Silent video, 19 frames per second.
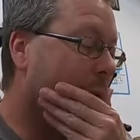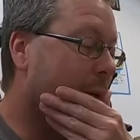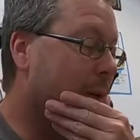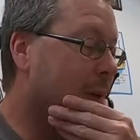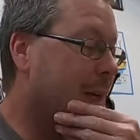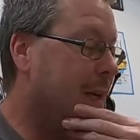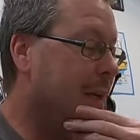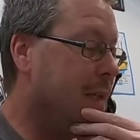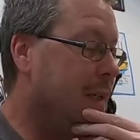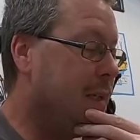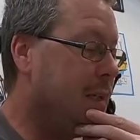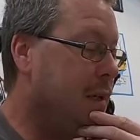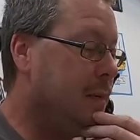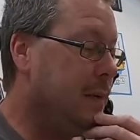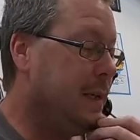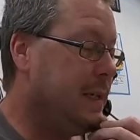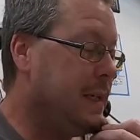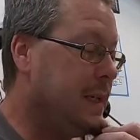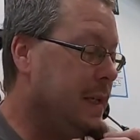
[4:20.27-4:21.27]
Okay,
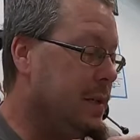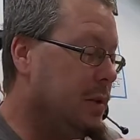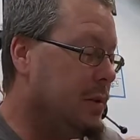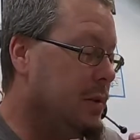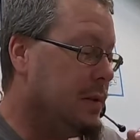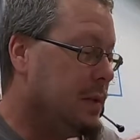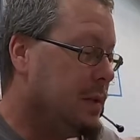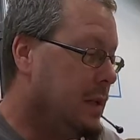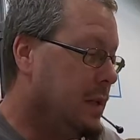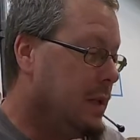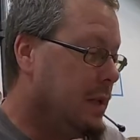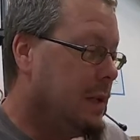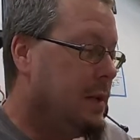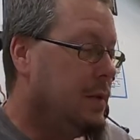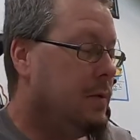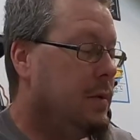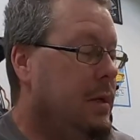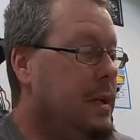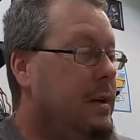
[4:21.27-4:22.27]
no big deal.
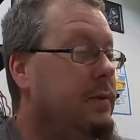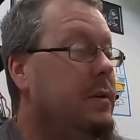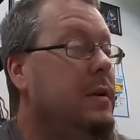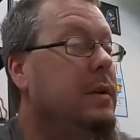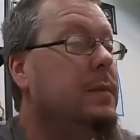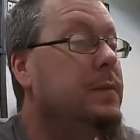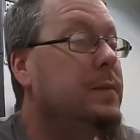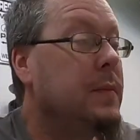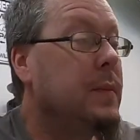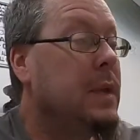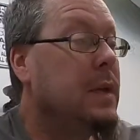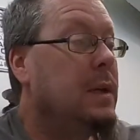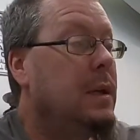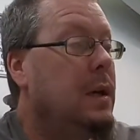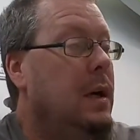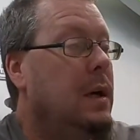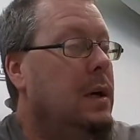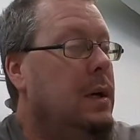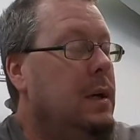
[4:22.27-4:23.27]
Whatever.
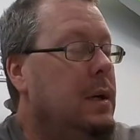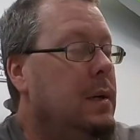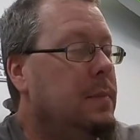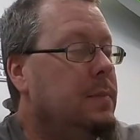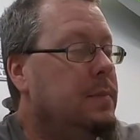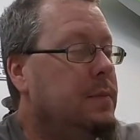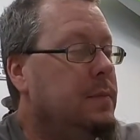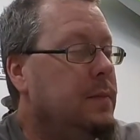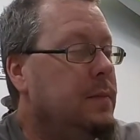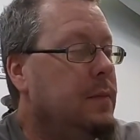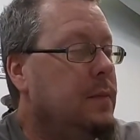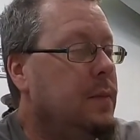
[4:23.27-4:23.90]
Um,